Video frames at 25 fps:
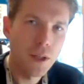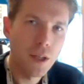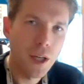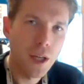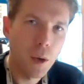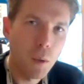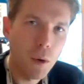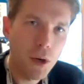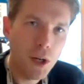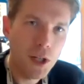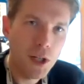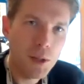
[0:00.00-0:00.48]
I
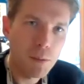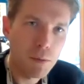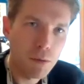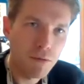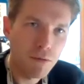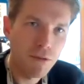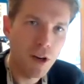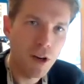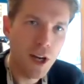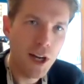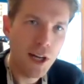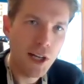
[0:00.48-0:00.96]
wanted to
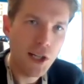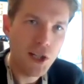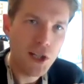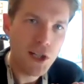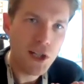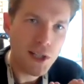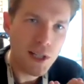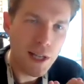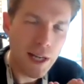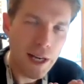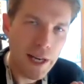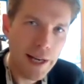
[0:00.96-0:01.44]
provide
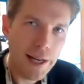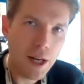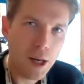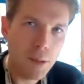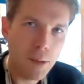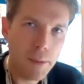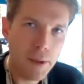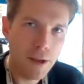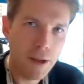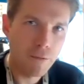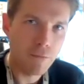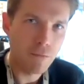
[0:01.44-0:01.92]
just a little
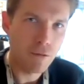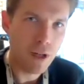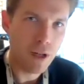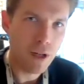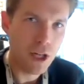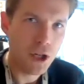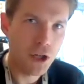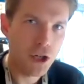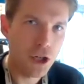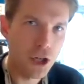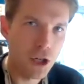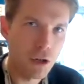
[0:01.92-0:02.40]
bit of
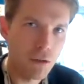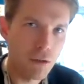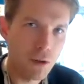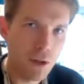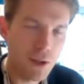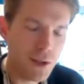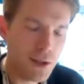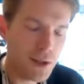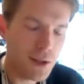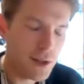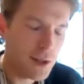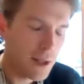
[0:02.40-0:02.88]

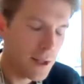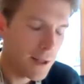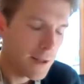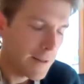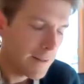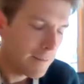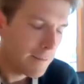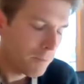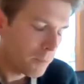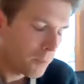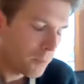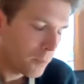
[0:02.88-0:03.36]
reassurance,
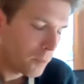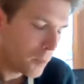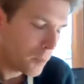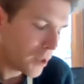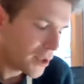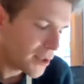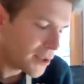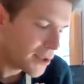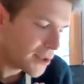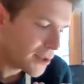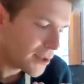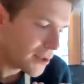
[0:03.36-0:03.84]

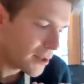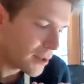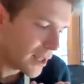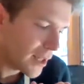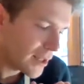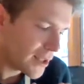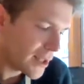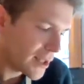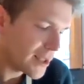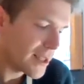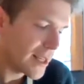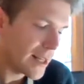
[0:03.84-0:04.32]
because,
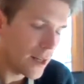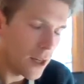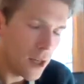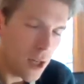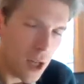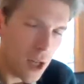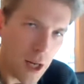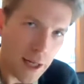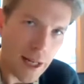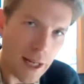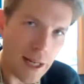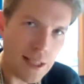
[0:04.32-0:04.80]
as I said,
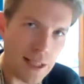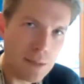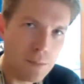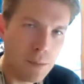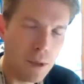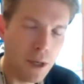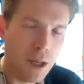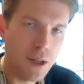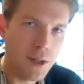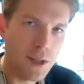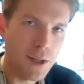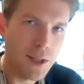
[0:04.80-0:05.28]
learning
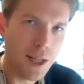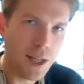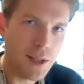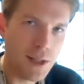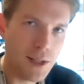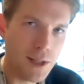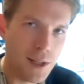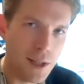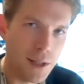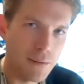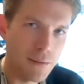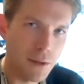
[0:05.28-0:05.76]
antibiotics
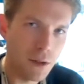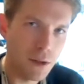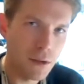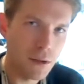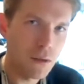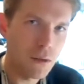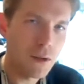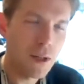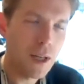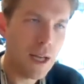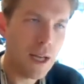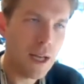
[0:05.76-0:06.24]
is
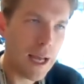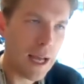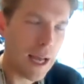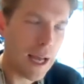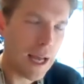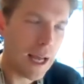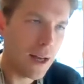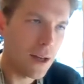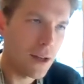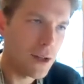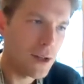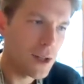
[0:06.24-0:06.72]
difficult.
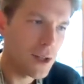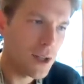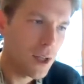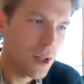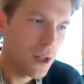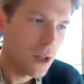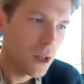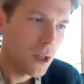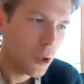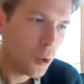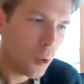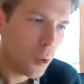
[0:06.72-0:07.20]
And
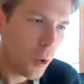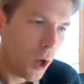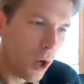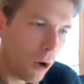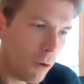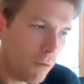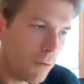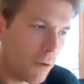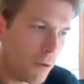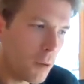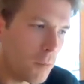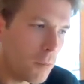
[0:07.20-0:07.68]
quite
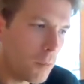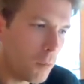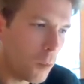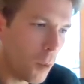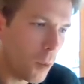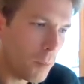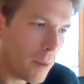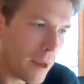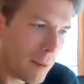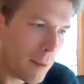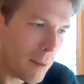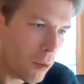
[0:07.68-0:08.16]
often
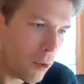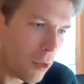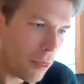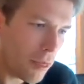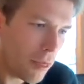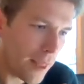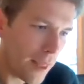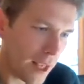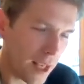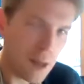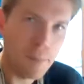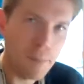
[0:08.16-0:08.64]
what people
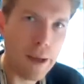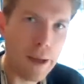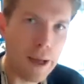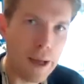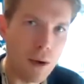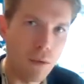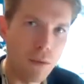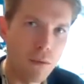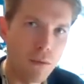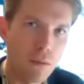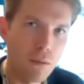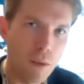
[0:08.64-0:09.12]
think
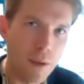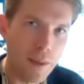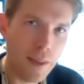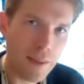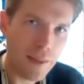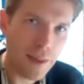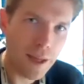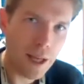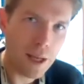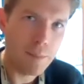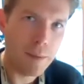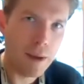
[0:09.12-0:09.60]
about when they
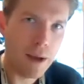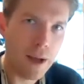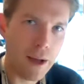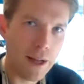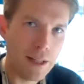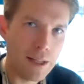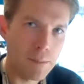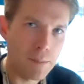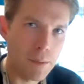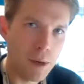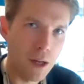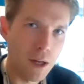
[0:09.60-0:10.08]
think about
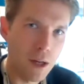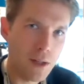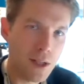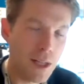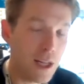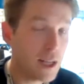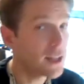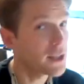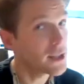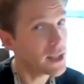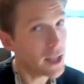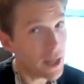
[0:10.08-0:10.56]

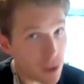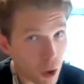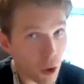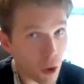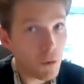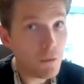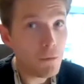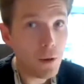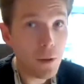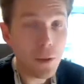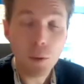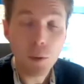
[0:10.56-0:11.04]
antibiotics, and
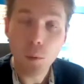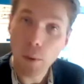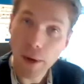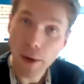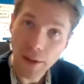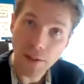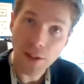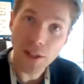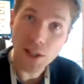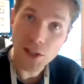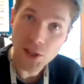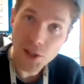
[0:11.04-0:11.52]
often the way
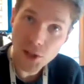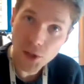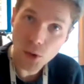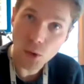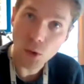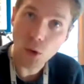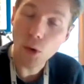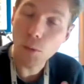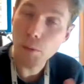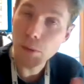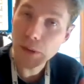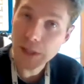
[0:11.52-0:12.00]
that it's
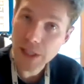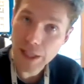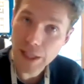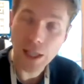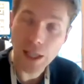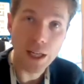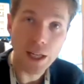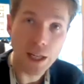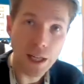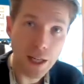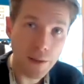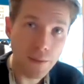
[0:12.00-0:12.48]
taught,
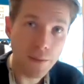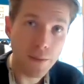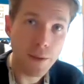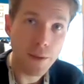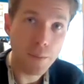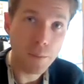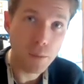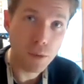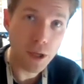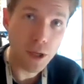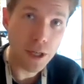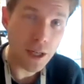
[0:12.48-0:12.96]
particularly in the
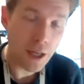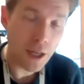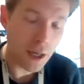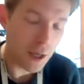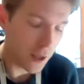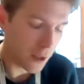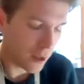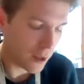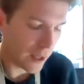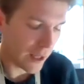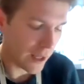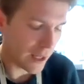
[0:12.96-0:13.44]

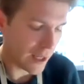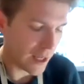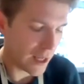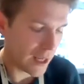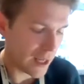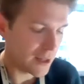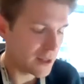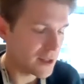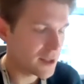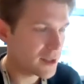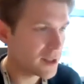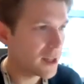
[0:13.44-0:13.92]
preclinical
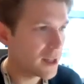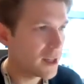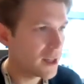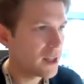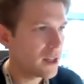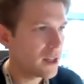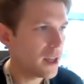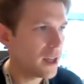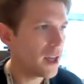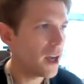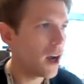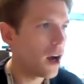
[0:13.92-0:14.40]
years,
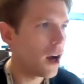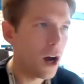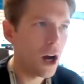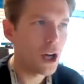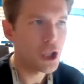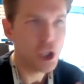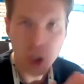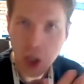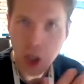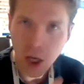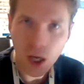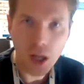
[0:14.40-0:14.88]
are
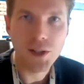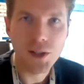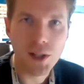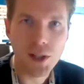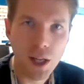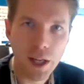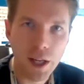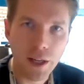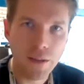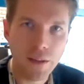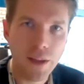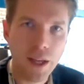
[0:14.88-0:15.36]
charts
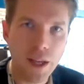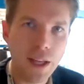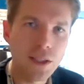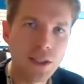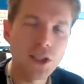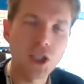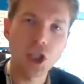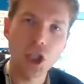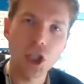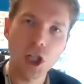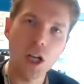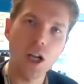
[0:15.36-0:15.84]
like
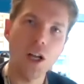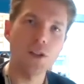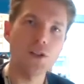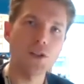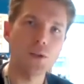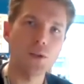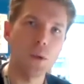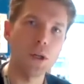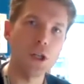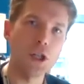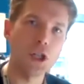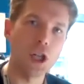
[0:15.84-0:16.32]
this,
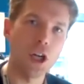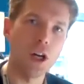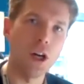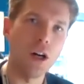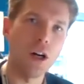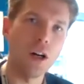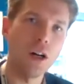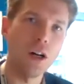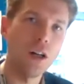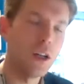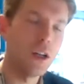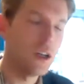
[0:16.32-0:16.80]
charts which
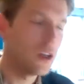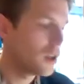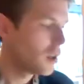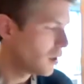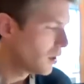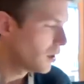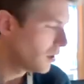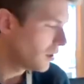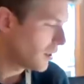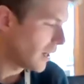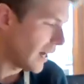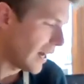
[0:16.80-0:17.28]
are
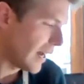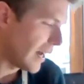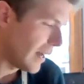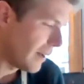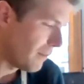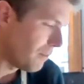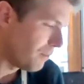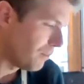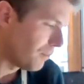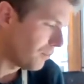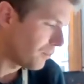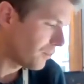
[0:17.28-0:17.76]

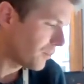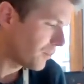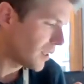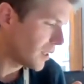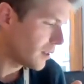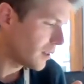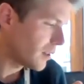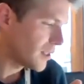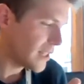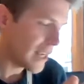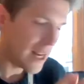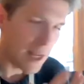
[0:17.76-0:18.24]

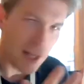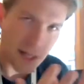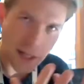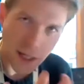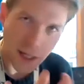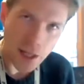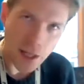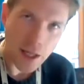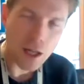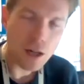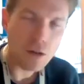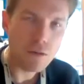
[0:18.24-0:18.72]

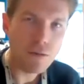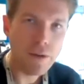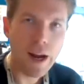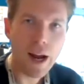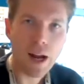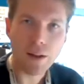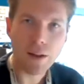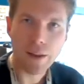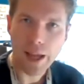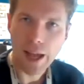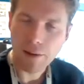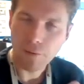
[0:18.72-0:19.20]
technically
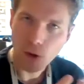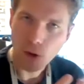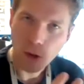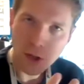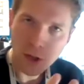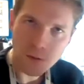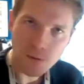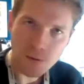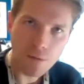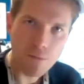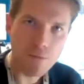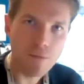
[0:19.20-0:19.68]
correct. They have
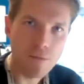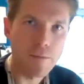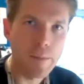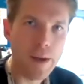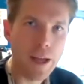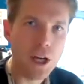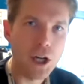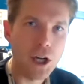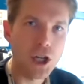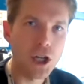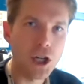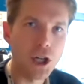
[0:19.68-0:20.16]
lots of
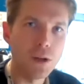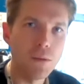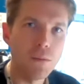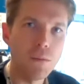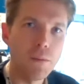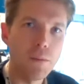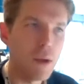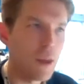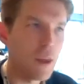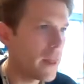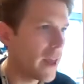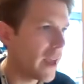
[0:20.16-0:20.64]
information,
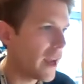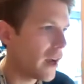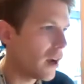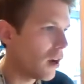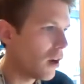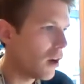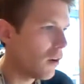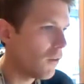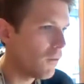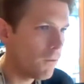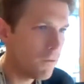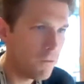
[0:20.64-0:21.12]
but they
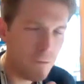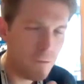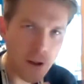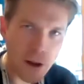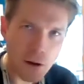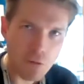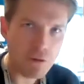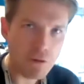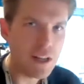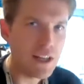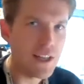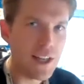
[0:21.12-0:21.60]
are
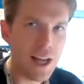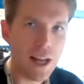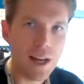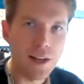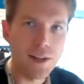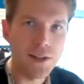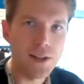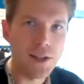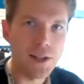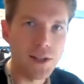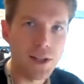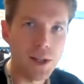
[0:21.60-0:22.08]
very
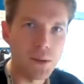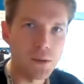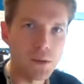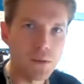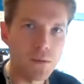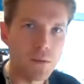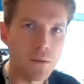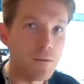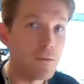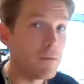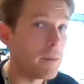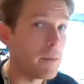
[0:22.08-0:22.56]
dense in terms
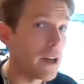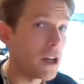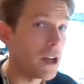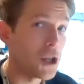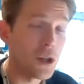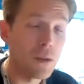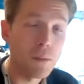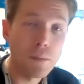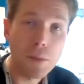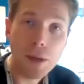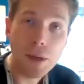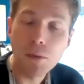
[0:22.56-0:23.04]
of
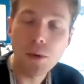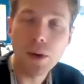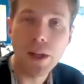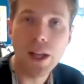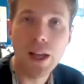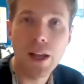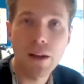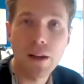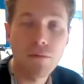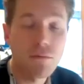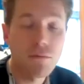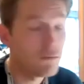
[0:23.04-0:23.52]
information. People
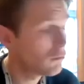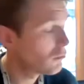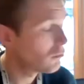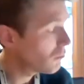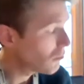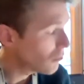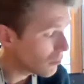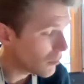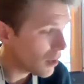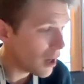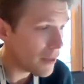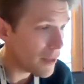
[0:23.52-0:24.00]
get,
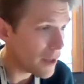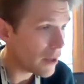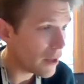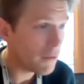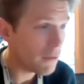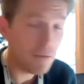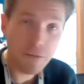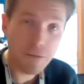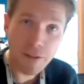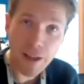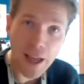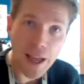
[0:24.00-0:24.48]
I think
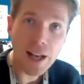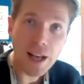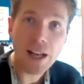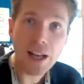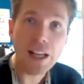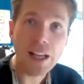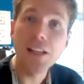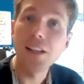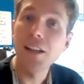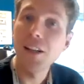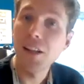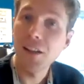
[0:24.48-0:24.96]

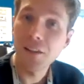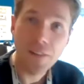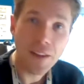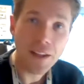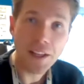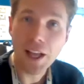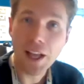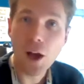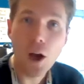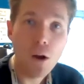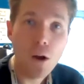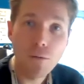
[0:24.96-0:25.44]
fairly, they
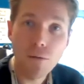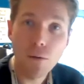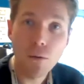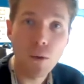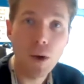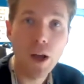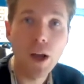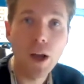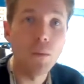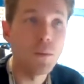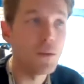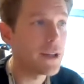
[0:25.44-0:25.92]
get
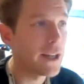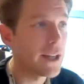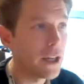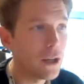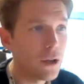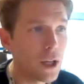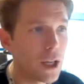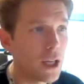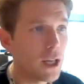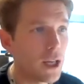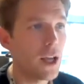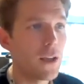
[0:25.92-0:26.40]
overwhelmed. They
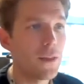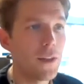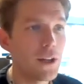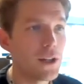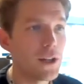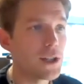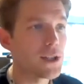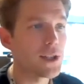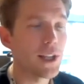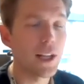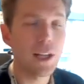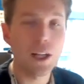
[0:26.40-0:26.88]
look at it and they
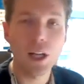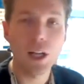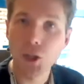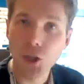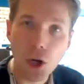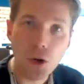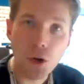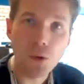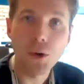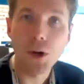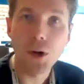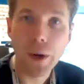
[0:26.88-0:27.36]
just think, I
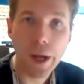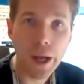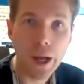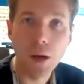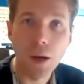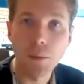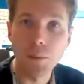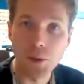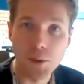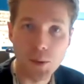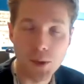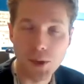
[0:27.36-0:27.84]
don't know how
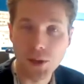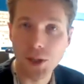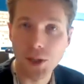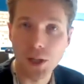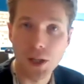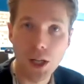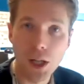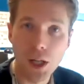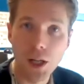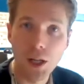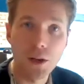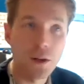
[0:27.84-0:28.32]
I'm supposed to
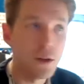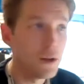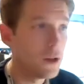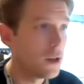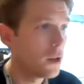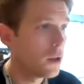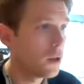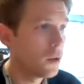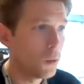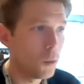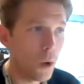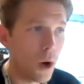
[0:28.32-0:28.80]
learn,
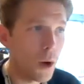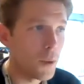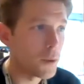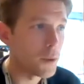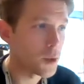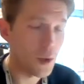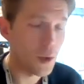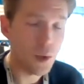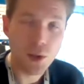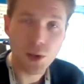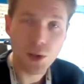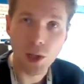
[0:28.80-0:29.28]
what I'm
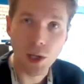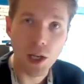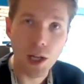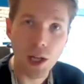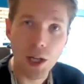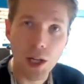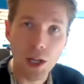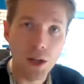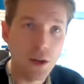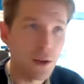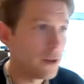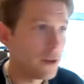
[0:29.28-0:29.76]
supposed to
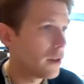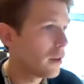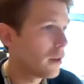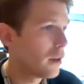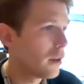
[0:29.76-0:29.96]
learn.